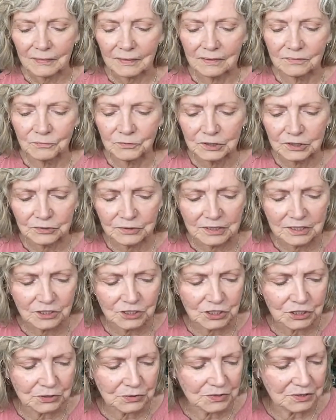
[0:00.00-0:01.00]
And we're going to
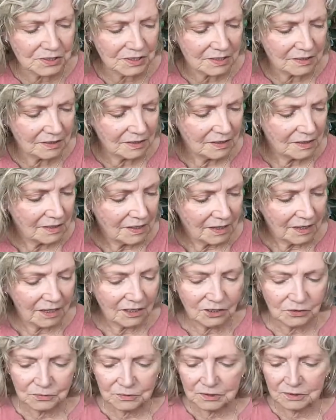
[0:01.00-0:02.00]
choose
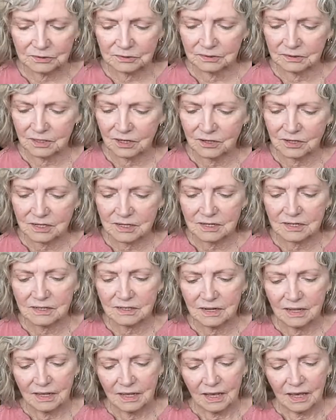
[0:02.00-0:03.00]
an oracle card.